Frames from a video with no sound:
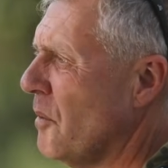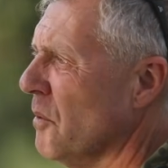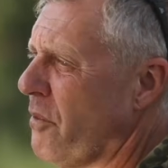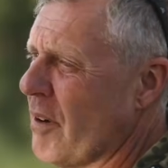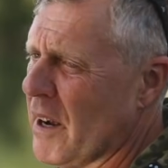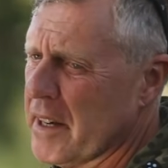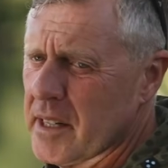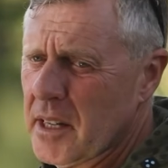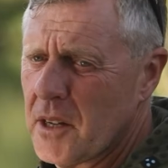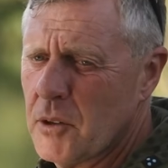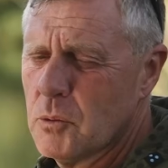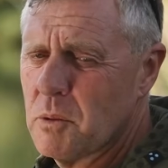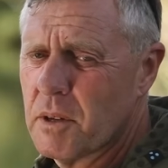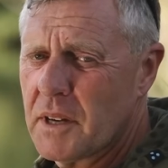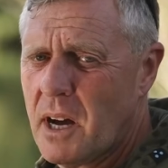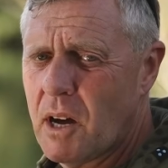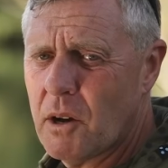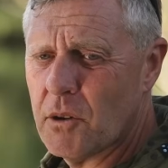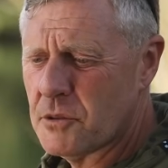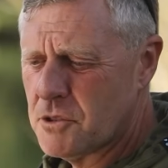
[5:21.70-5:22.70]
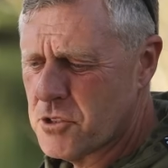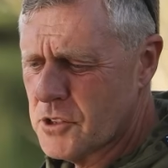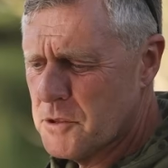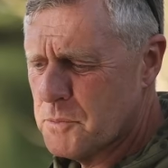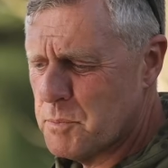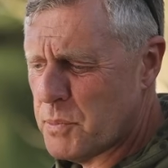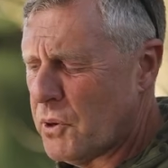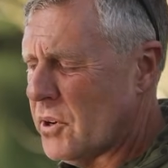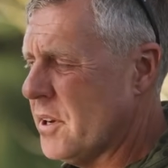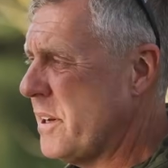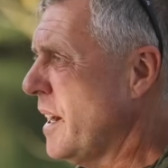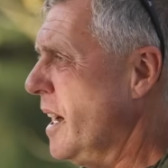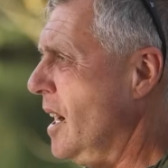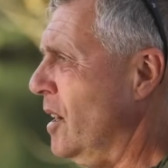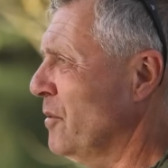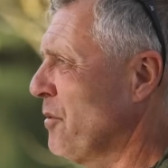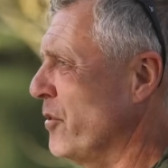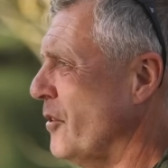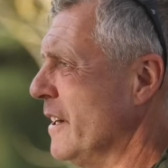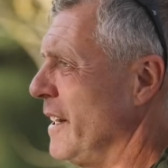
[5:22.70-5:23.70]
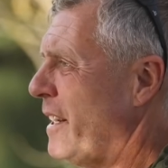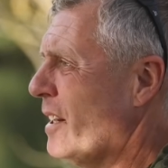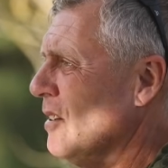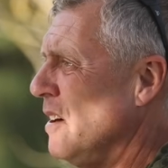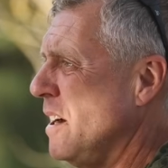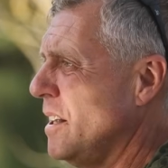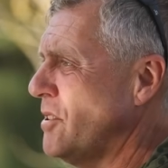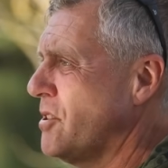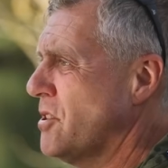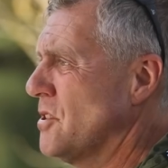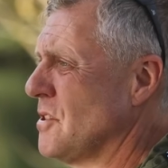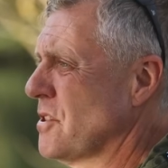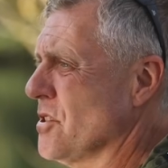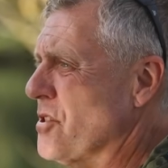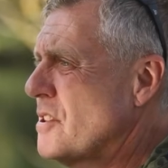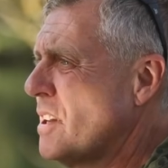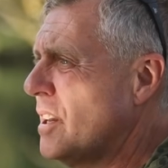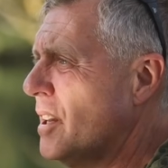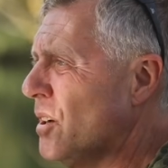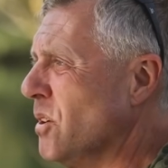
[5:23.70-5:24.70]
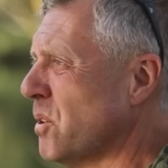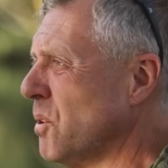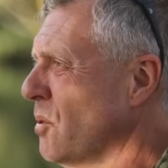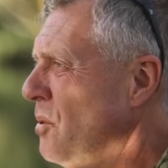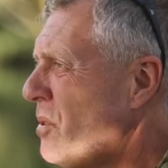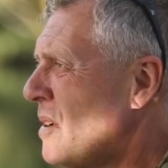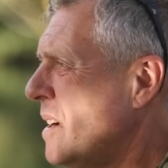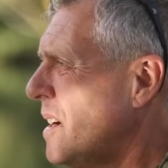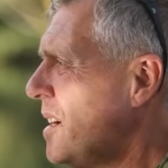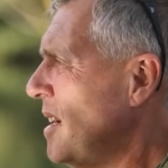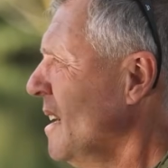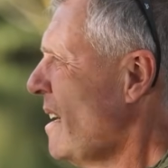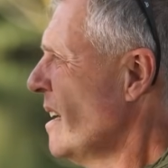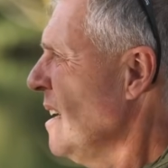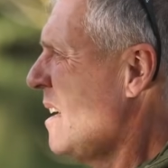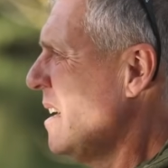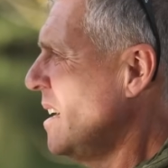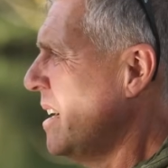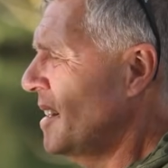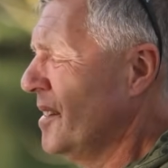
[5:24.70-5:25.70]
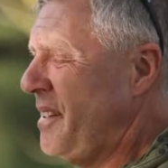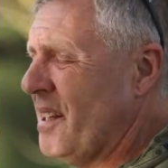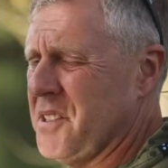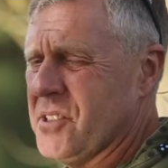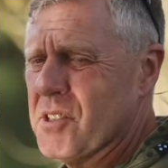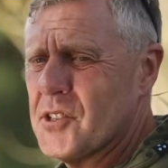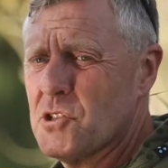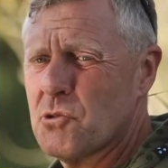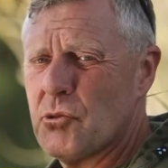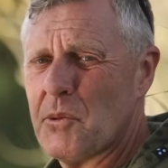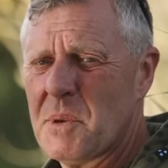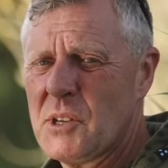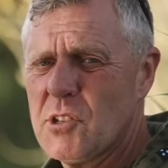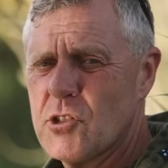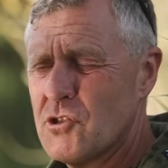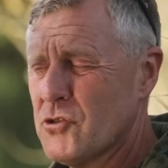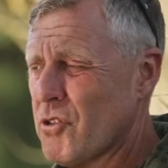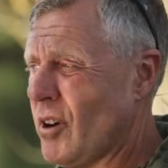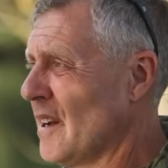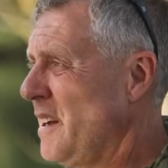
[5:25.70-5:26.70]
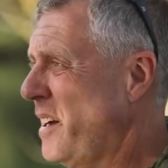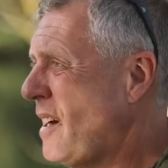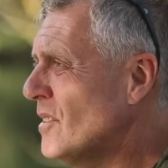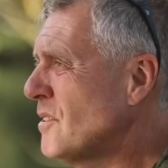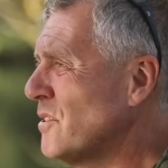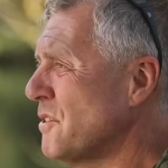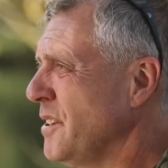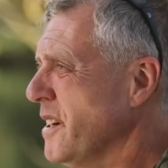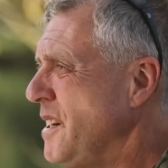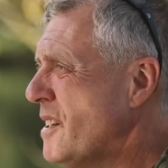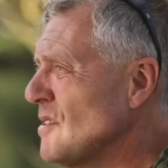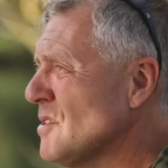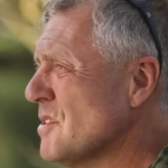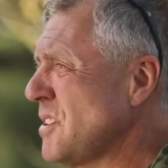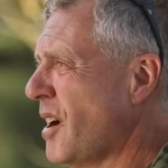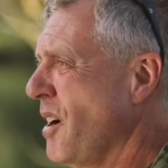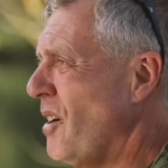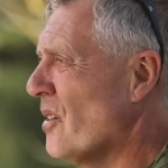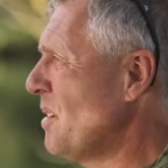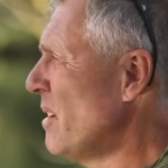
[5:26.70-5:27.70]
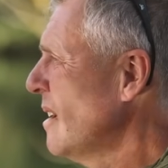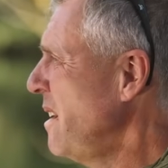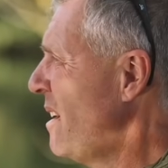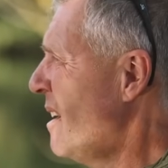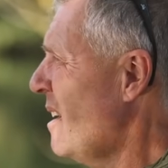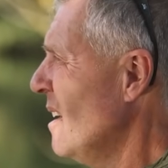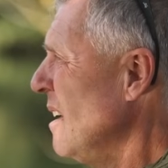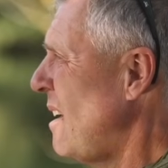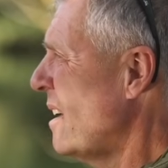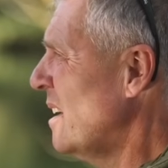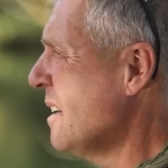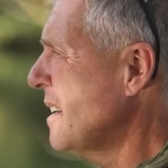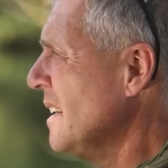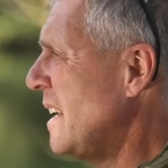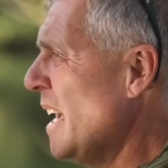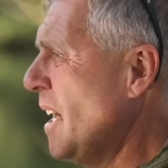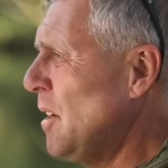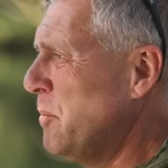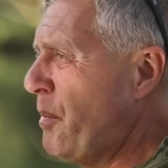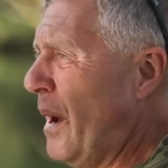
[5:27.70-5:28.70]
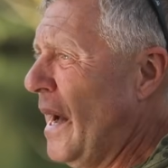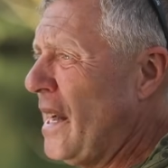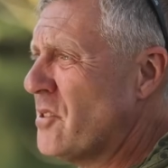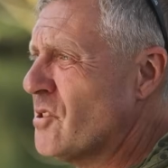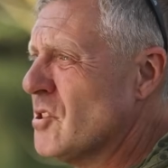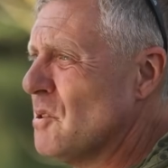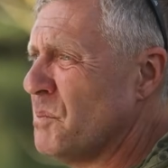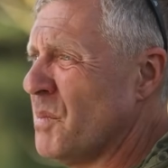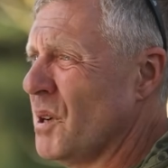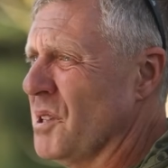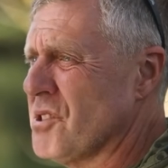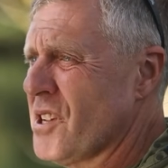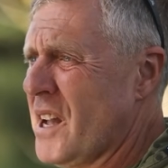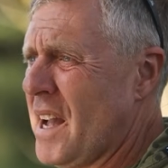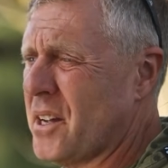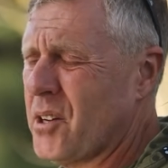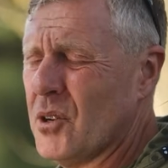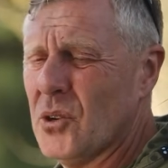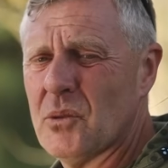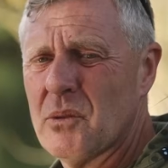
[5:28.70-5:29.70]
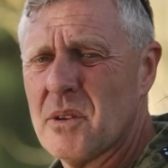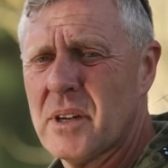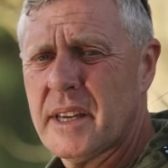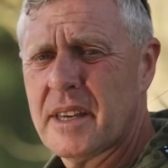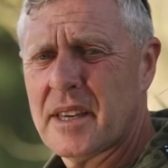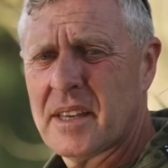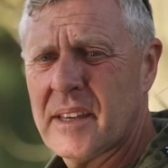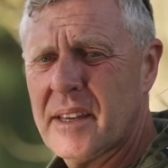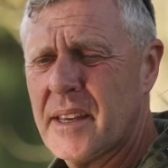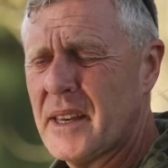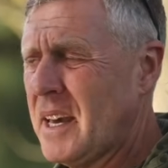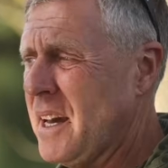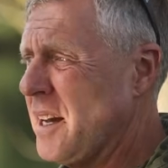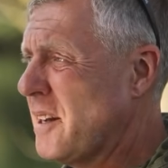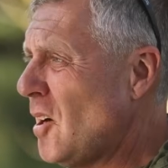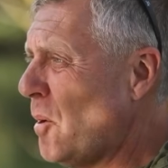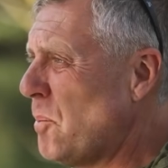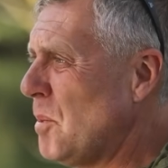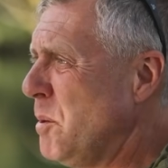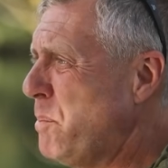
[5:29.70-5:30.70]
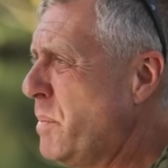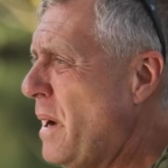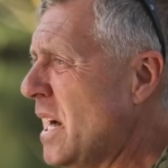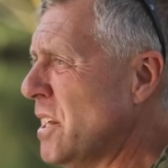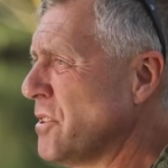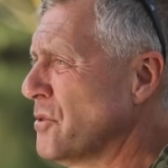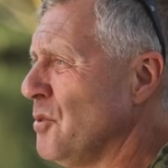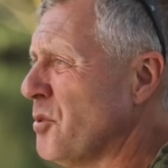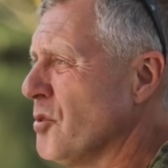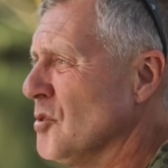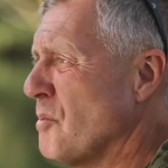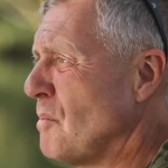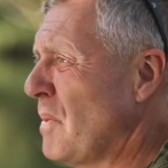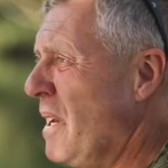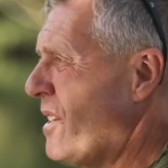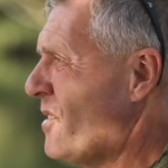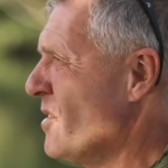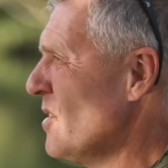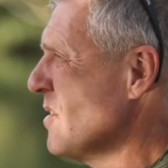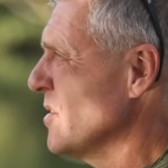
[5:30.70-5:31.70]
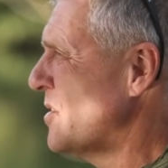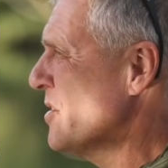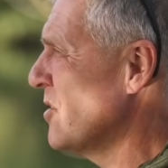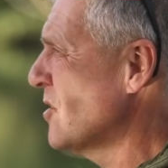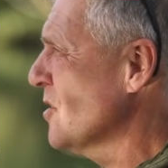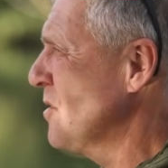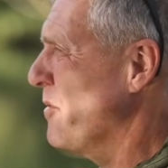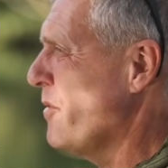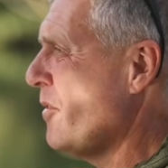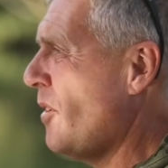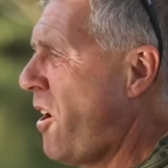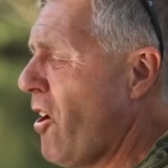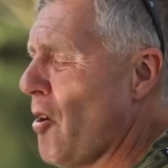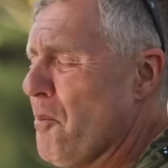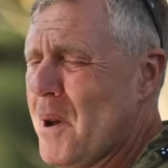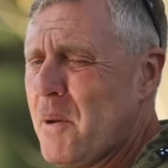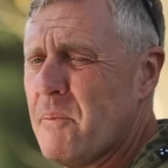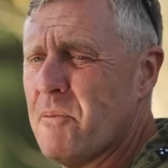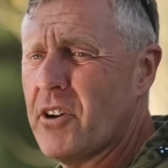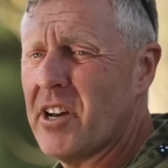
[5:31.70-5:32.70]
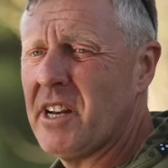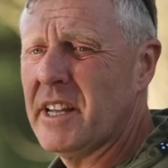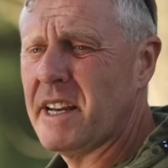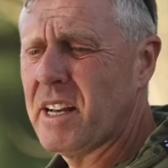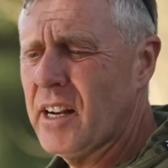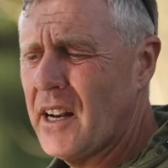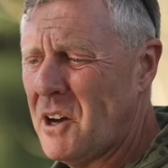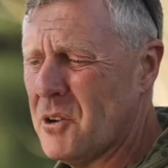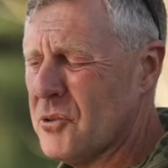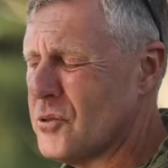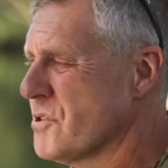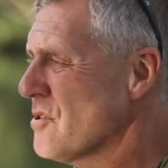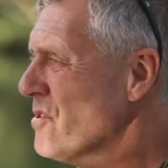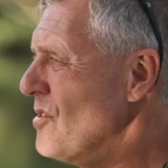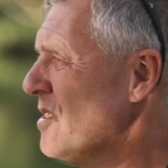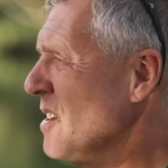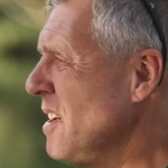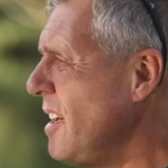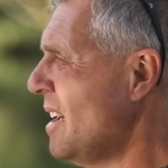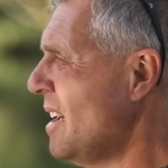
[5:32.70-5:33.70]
We've had a little go just putting out a free line, just a single, and they're just swimming straight under it. So I'm gonna head back to my tackle, get a couple of patchfuls and mixers and just fire them in really close.